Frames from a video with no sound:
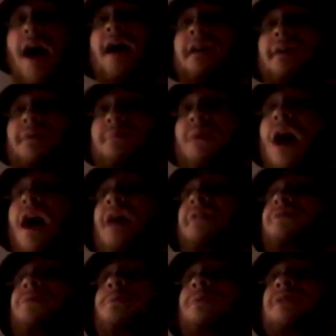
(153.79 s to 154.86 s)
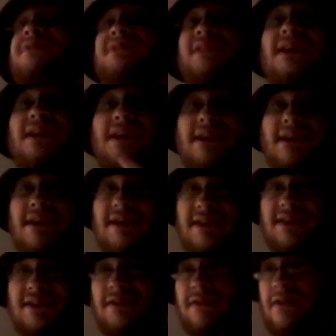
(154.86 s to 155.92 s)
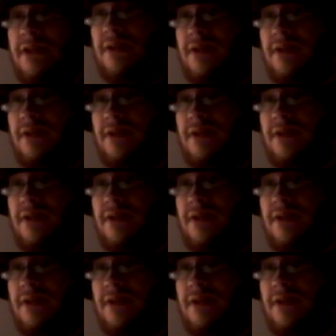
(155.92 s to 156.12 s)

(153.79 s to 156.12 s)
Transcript: I for one say he is,